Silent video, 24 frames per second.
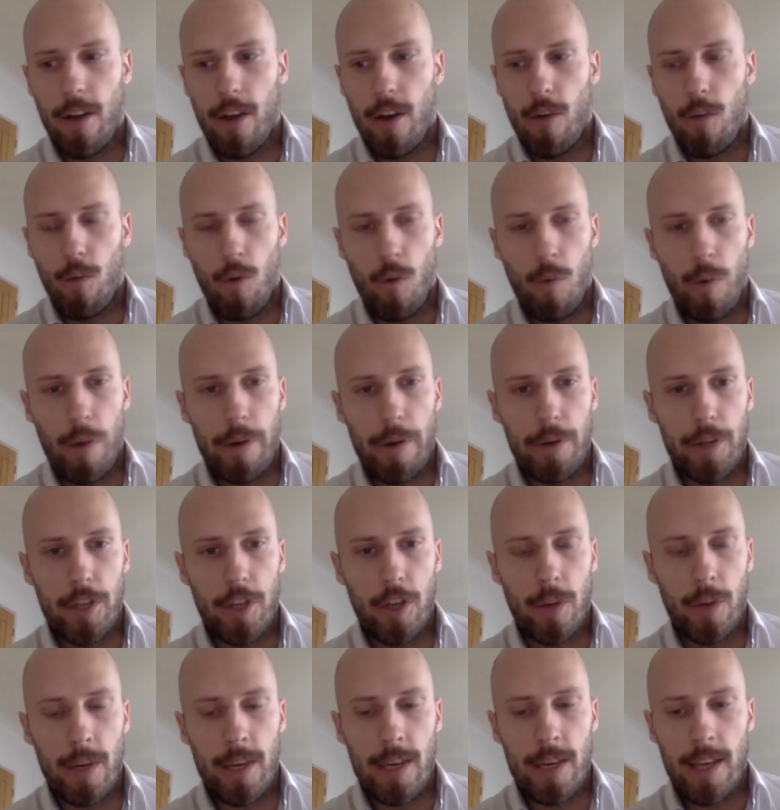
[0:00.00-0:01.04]
what we were
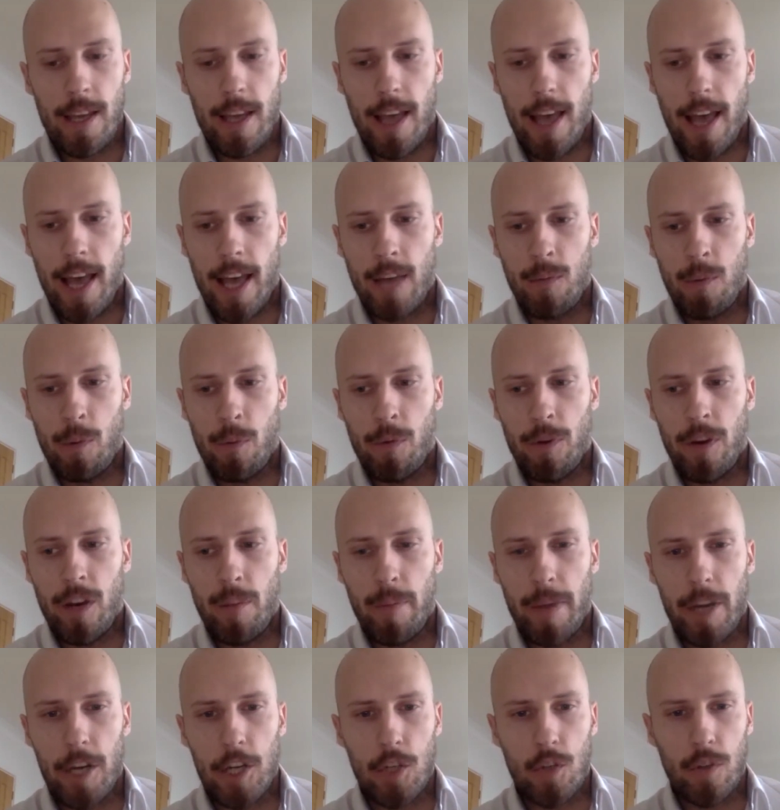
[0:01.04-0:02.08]
doing, and we wanted to
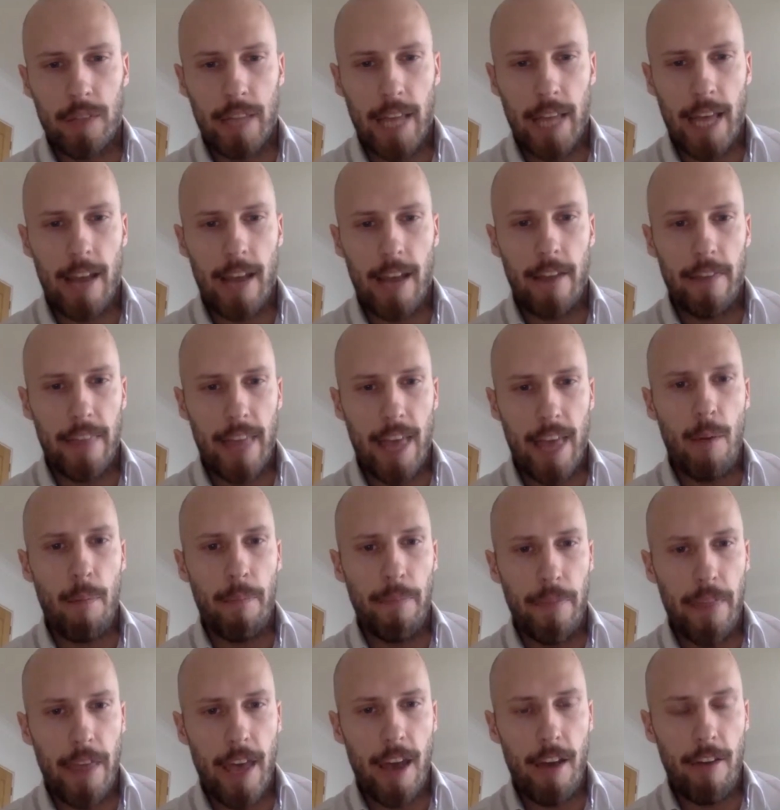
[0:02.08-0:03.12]
make sure that their
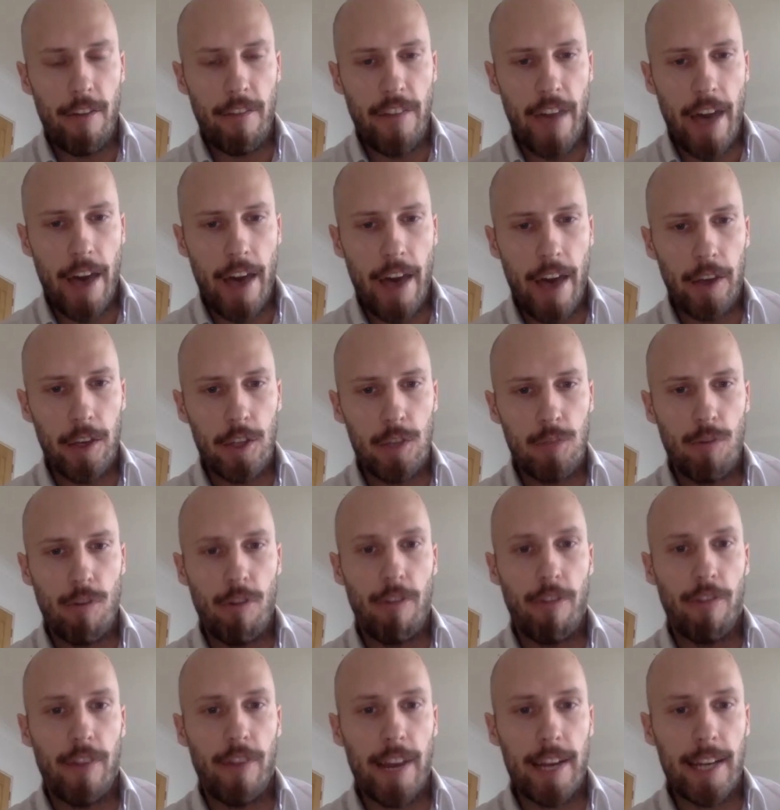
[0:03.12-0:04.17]
their values were
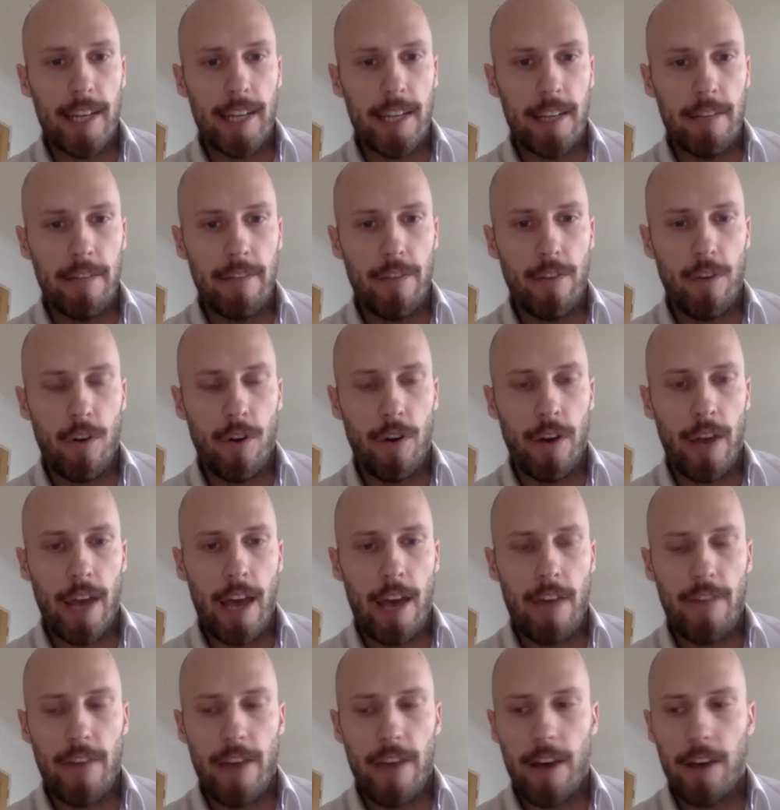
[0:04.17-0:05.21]
reflective on
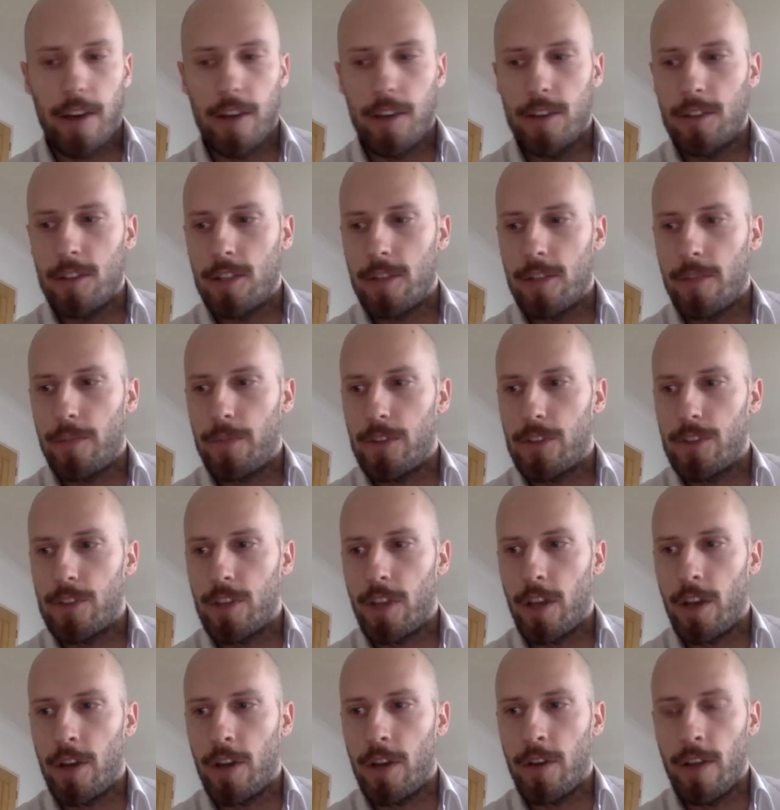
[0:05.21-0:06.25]
our values.
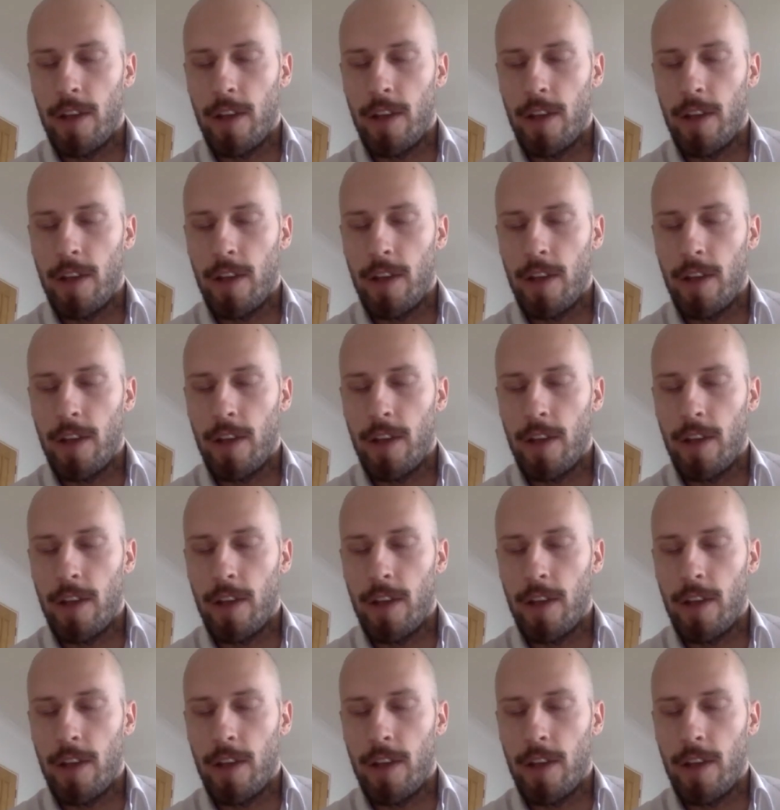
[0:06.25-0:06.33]
So.